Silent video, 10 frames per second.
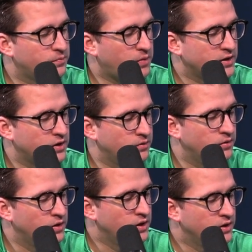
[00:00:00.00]
Brought to
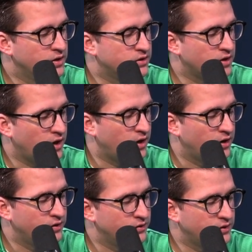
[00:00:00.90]
you, this
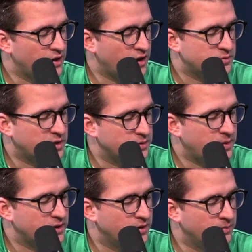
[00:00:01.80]
headlines brought to you
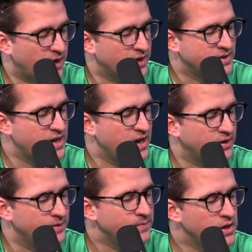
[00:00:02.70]
by the Minot
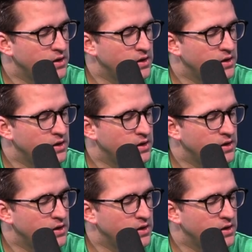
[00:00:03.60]
Daily.